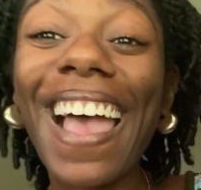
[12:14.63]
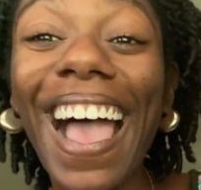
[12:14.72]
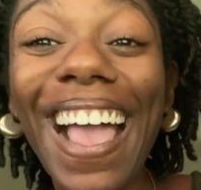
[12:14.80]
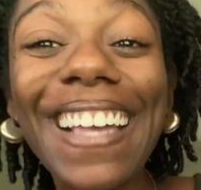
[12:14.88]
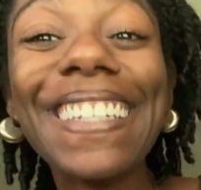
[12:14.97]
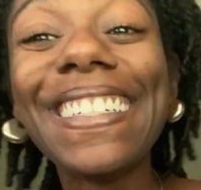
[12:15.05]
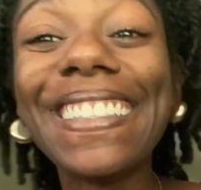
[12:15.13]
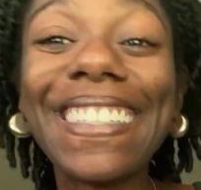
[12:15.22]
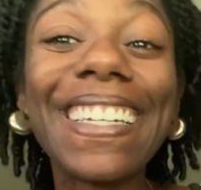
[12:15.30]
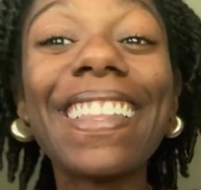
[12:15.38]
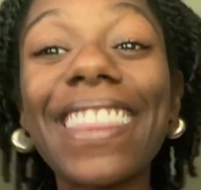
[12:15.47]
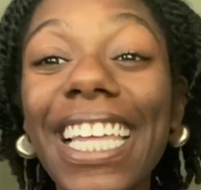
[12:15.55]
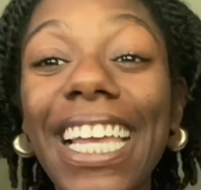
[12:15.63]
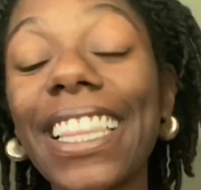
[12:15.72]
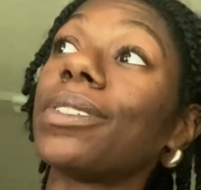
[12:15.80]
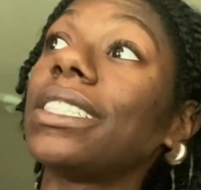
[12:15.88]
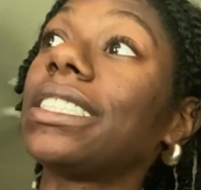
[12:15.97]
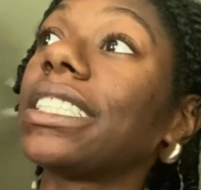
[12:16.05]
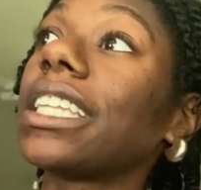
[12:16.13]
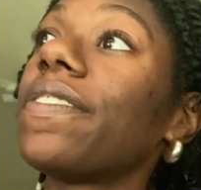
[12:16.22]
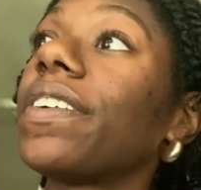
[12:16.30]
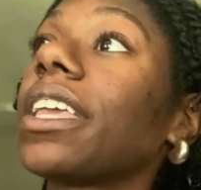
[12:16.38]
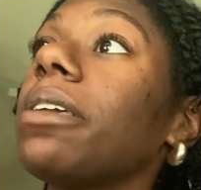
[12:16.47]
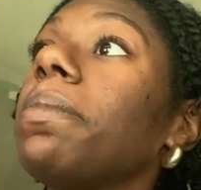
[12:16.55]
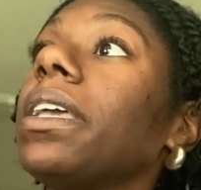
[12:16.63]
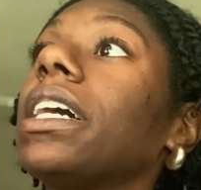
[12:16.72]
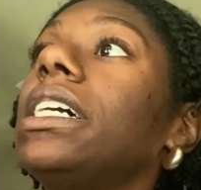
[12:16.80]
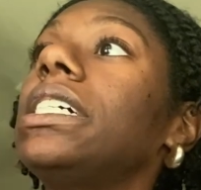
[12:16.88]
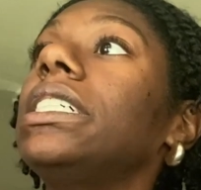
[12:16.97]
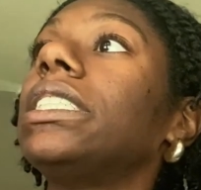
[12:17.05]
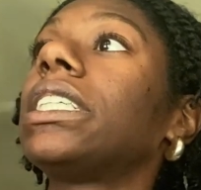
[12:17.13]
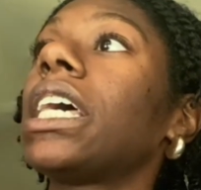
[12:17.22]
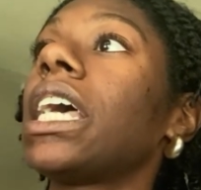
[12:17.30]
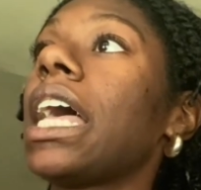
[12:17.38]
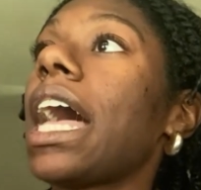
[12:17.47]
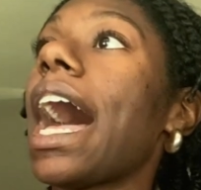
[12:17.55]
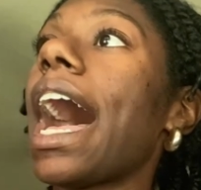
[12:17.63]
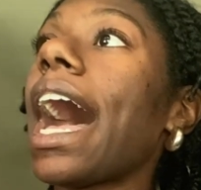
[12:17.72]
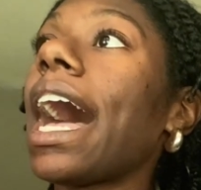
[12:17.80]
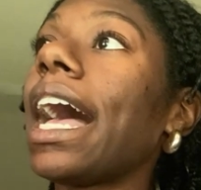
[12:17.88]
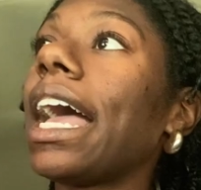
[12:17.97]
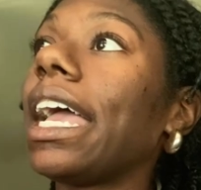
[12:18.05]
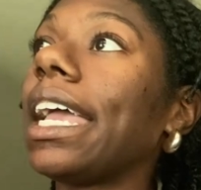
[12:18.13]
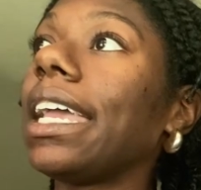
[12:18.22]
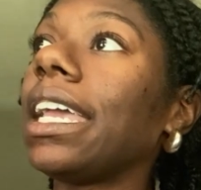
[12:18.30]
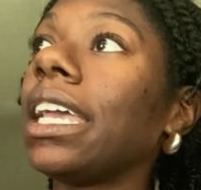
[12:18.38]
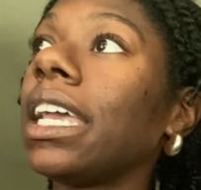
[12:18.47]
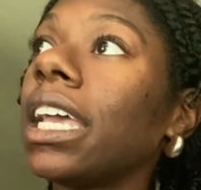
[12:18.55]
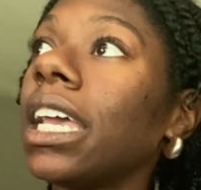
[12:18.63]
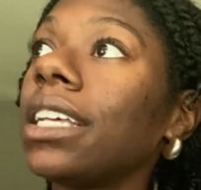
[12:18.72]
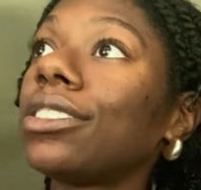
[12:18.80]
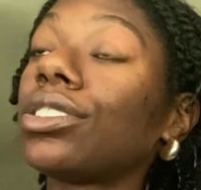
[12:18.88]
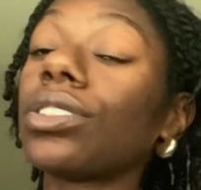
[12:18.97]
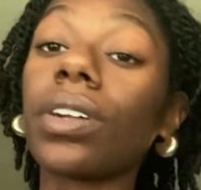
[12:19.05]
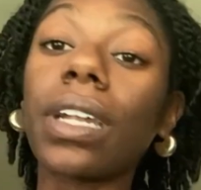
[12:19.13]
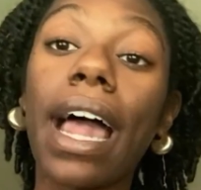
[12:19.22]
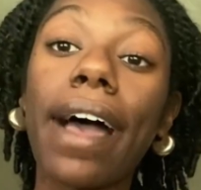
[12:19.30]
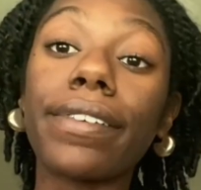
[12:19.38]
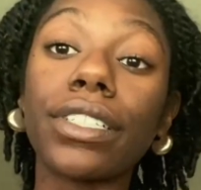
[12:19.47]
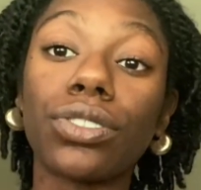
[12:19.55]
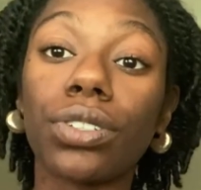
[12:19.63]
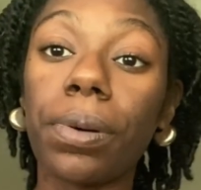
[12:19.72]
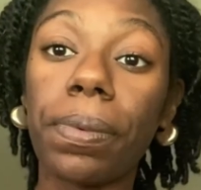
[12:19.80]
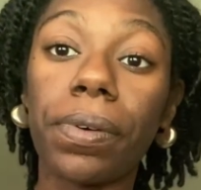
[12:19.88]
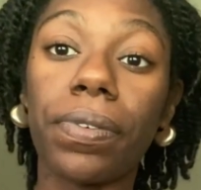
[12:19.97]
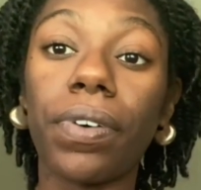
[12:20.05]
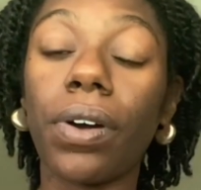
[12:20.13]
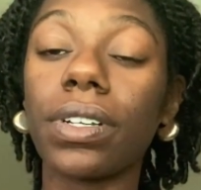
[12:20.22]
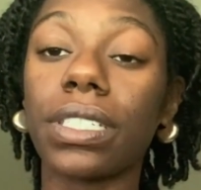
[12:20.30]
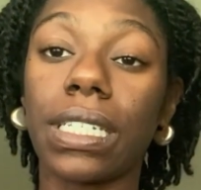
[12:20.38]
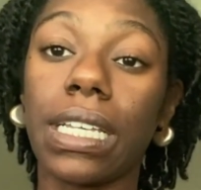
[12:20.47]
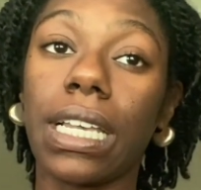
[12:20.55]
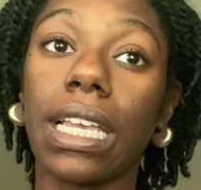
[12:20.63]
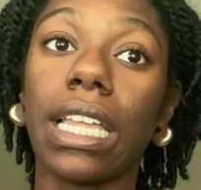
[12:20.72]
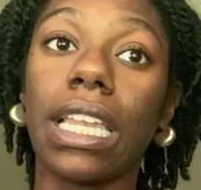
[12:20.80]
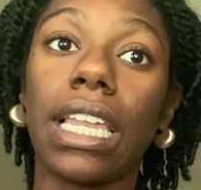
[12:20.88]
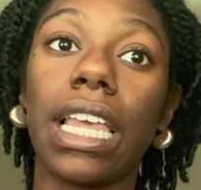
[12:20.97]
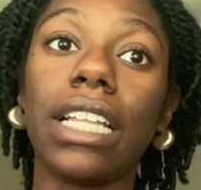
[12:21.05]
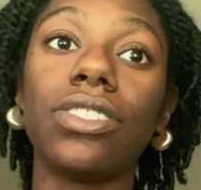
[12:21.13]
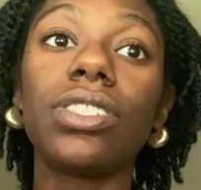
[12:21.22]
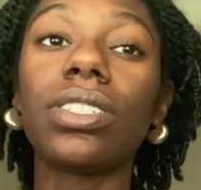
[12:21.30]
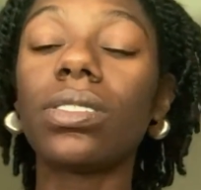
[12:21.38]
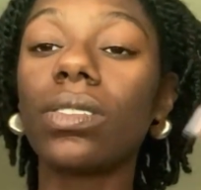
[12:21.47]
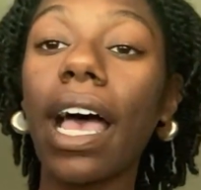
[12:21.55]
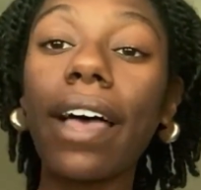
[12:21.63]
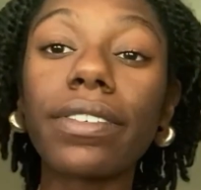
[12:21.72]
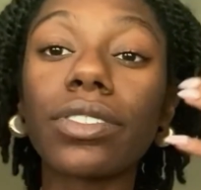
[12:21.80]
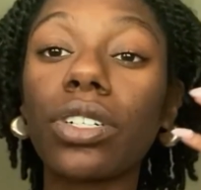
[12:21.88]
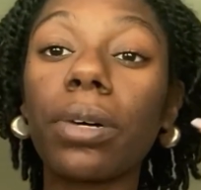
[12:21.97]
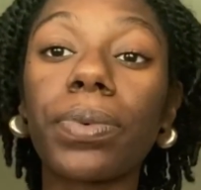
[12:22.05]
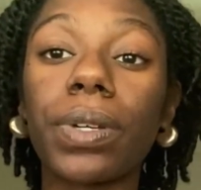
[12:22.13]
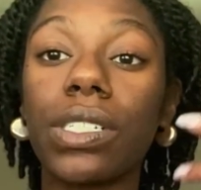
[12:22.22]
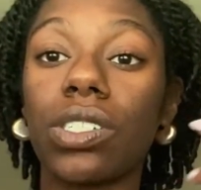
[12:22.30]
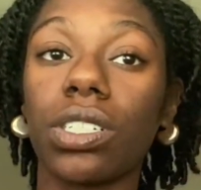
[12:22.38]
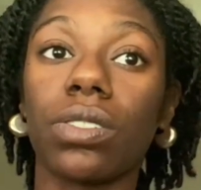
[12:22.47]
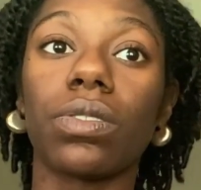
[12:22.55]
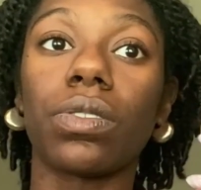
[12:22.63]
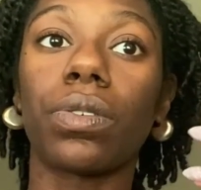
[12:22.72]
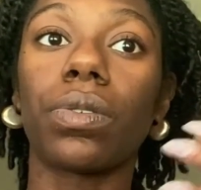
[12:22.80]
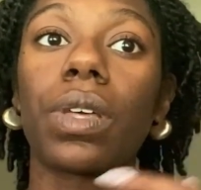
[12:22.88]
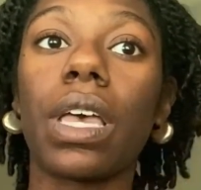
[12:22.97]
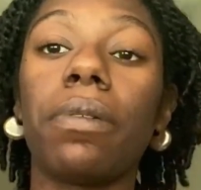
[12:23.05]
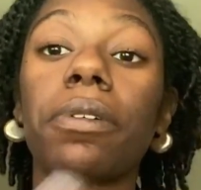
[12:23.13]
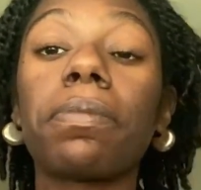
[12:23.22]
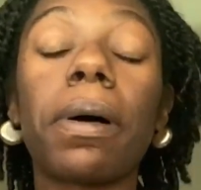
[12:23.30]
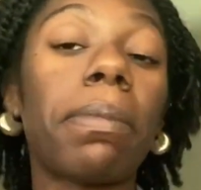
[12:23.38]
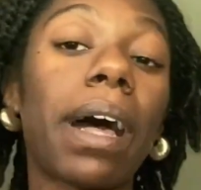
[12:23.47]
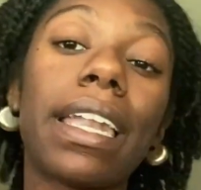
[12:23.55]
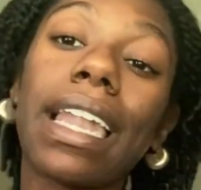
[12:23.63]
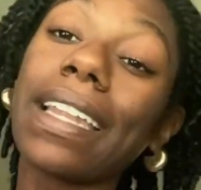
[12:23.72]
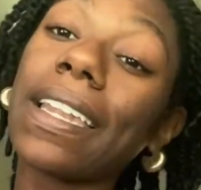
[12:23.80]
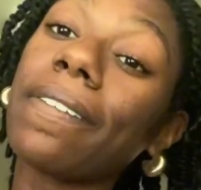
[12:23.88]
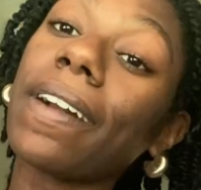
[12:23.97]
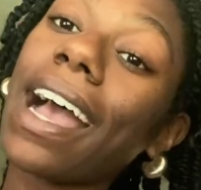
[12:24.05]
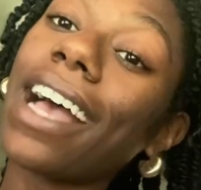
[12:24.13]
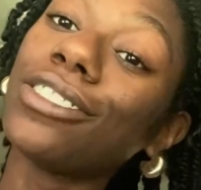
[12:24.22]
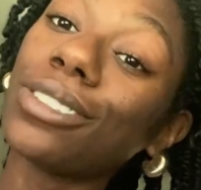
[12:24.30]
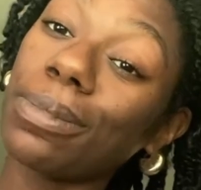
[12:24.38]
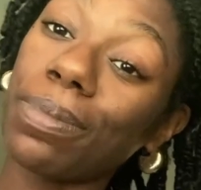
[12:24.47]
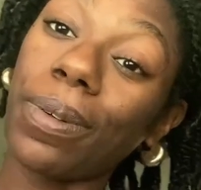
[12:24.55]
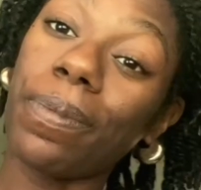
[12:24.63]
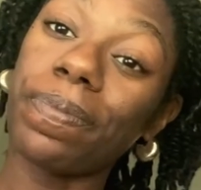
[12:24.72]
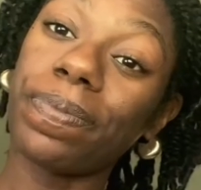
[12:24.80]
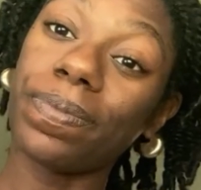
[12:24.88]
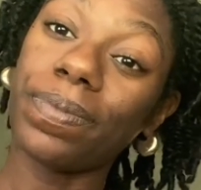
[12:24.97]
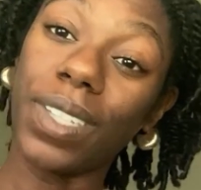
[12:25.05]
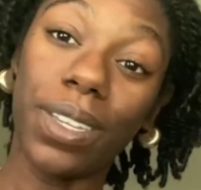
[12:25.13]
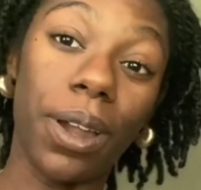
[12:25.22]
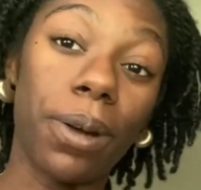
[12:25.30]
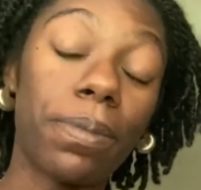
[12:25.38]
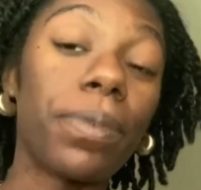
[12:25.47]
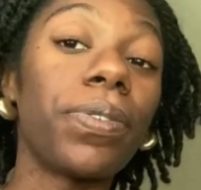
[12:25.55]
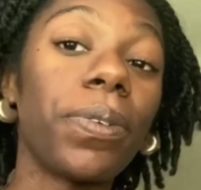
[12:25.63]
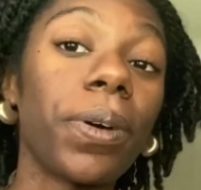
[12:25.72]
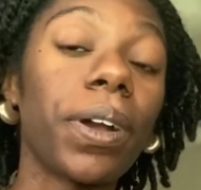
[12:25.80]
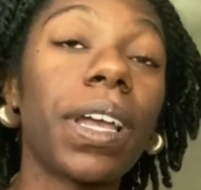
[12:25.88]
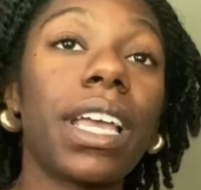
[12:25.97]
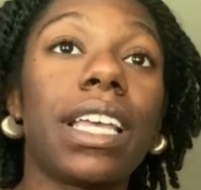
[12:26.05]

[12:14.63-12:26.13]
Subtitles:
ADD thing really significant because I started having trouble focusing and just having trouble in general with my mind. I'd never had trouble, before.